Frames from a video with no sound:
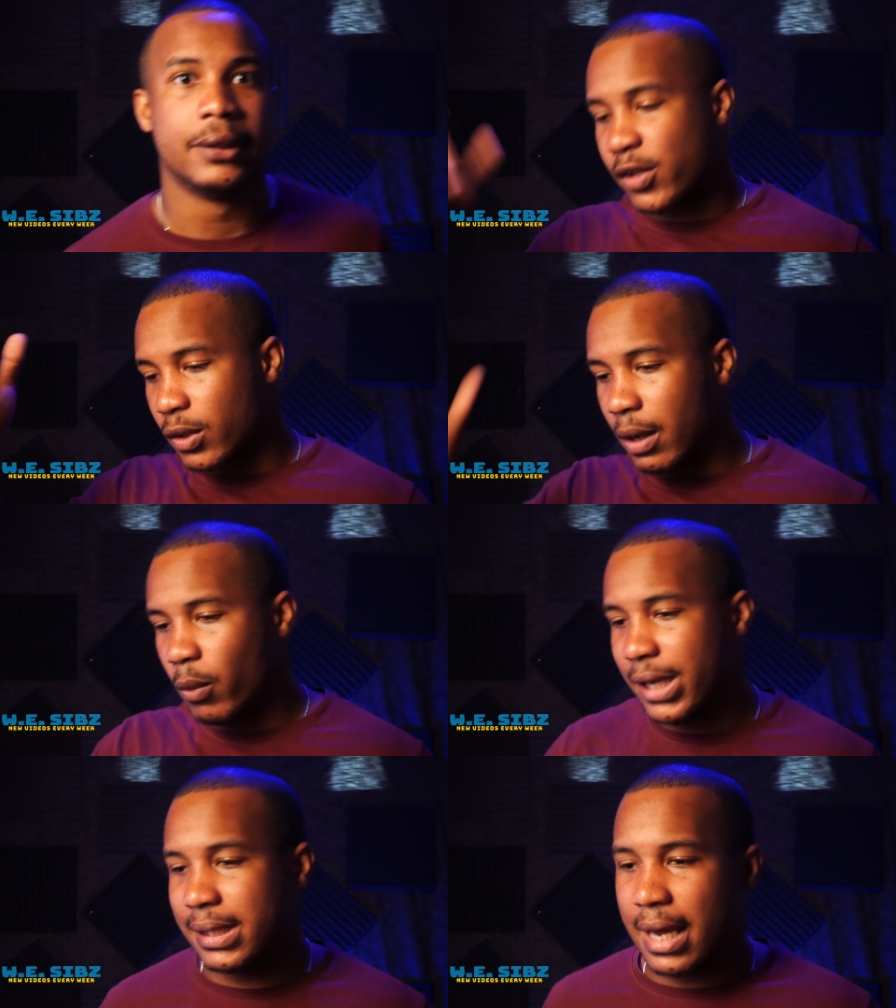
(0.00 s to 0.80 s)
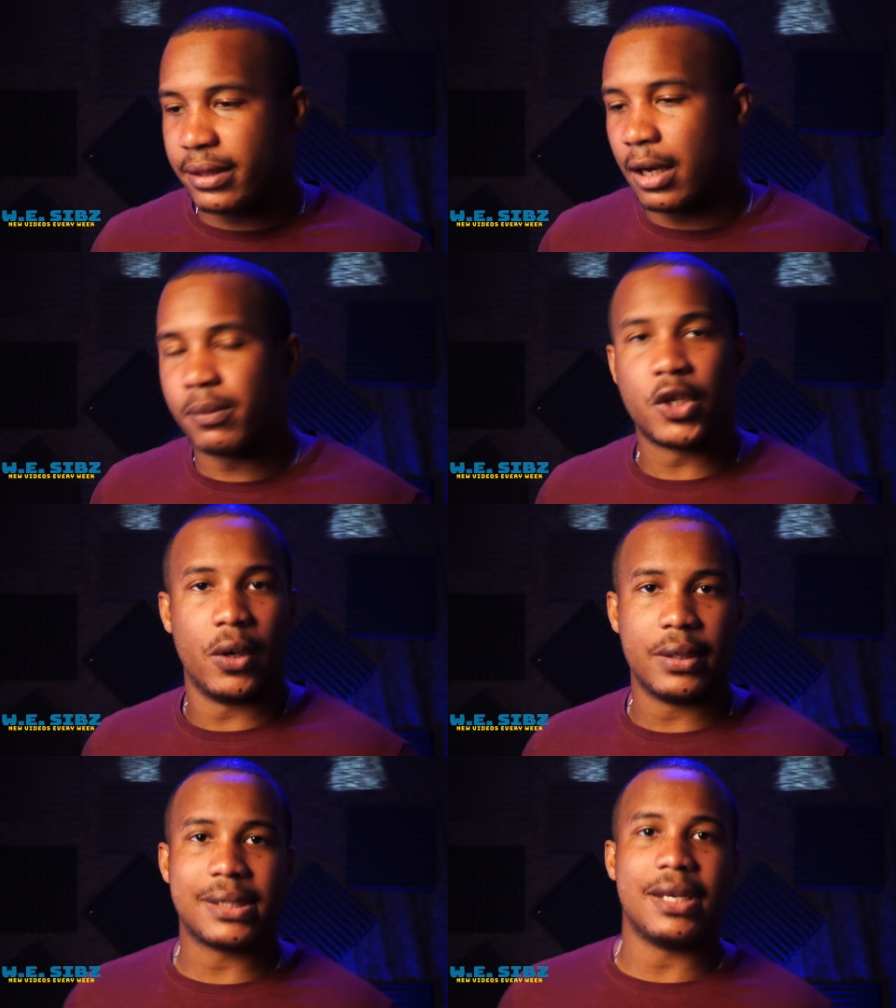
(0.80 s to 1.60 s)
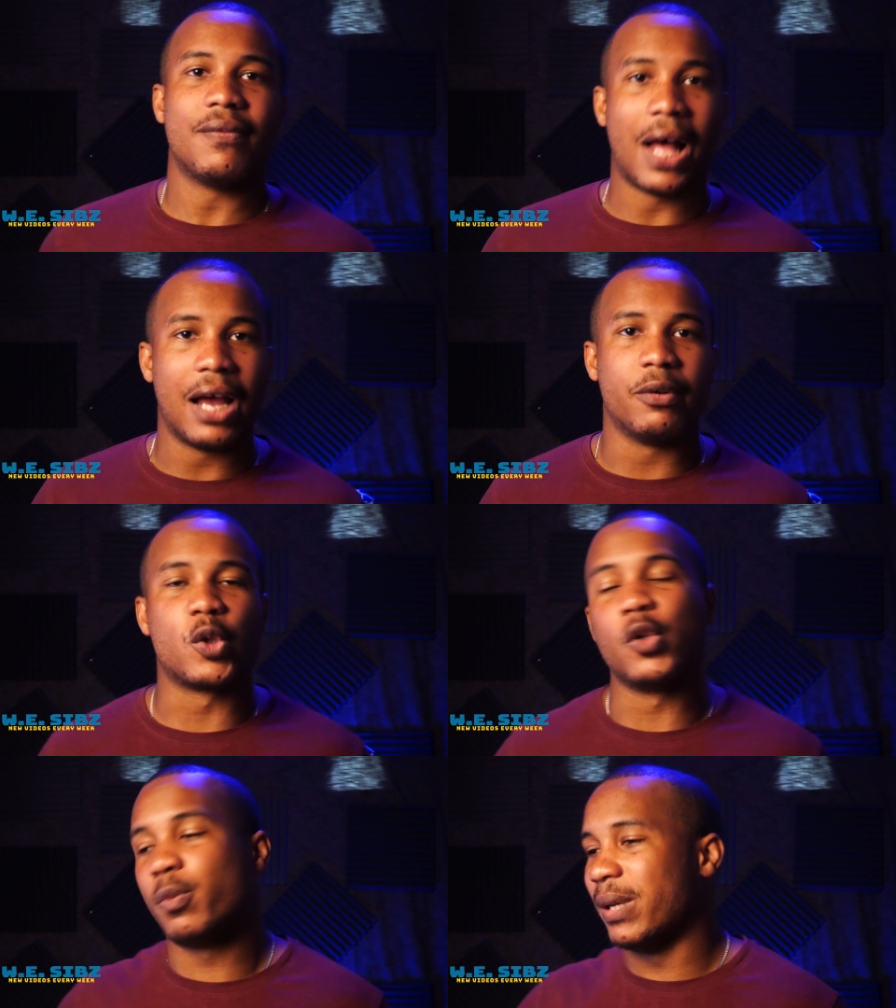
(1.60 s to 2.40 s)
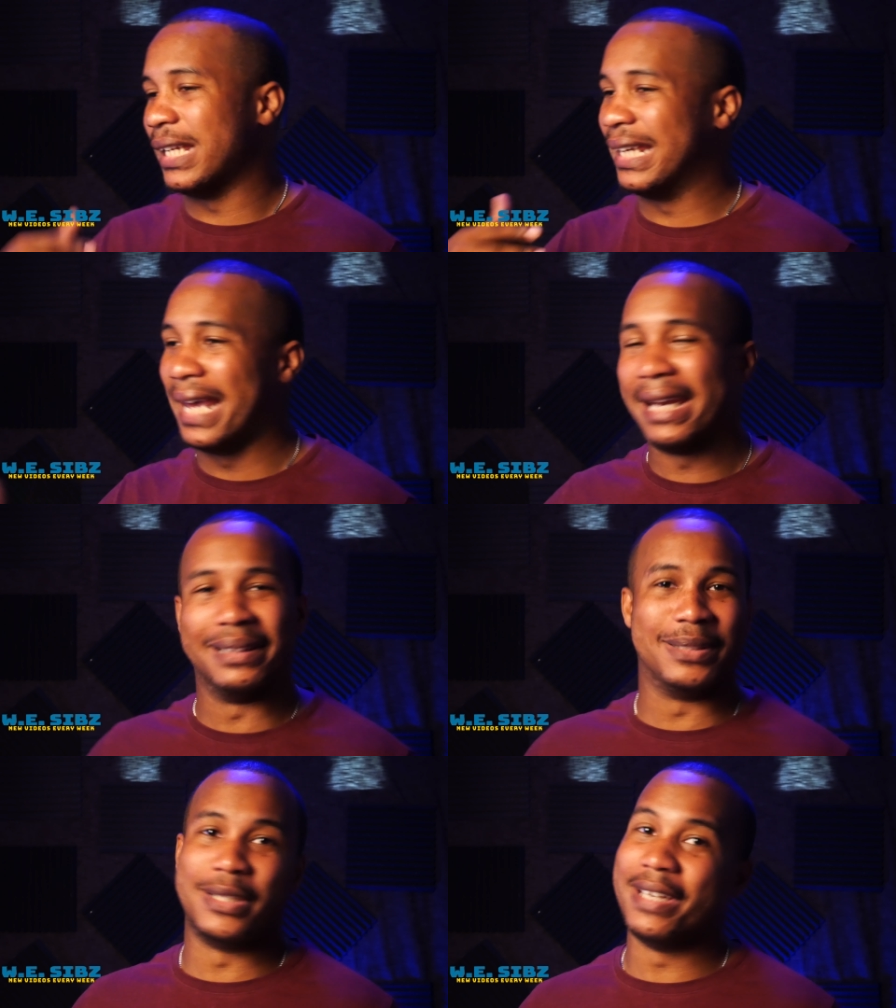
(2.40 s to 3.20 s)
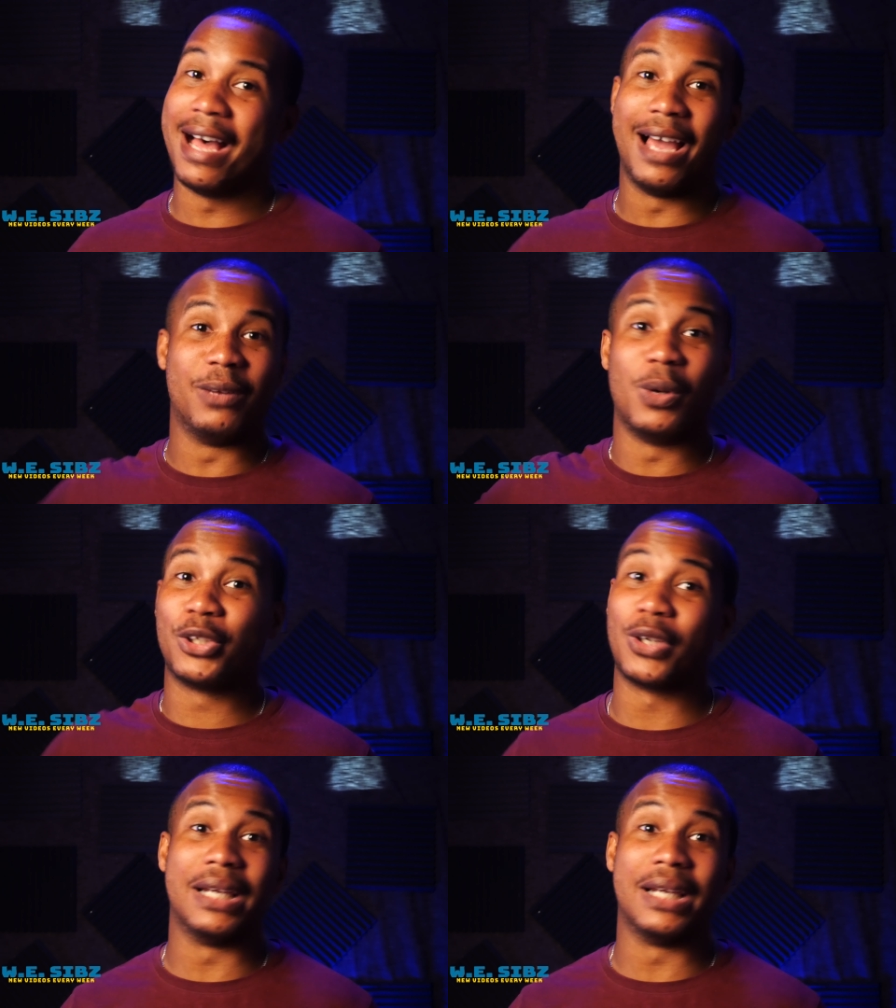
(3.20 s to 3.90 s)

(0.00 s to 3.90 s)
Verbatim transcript: Yeah, so Nimue's death comes courtesy of Iris, who's been getting denied while